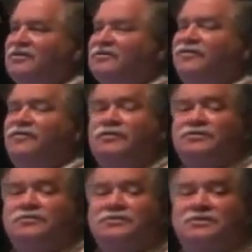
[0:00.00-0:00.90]
You
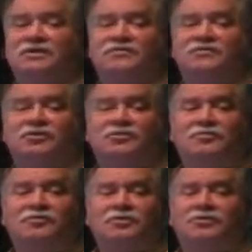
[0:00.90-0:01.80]
first received
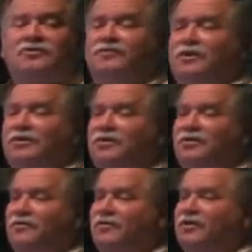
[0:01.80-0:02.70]
him, you fell in
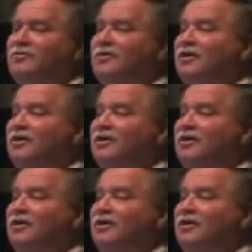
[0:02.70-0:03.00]
love with him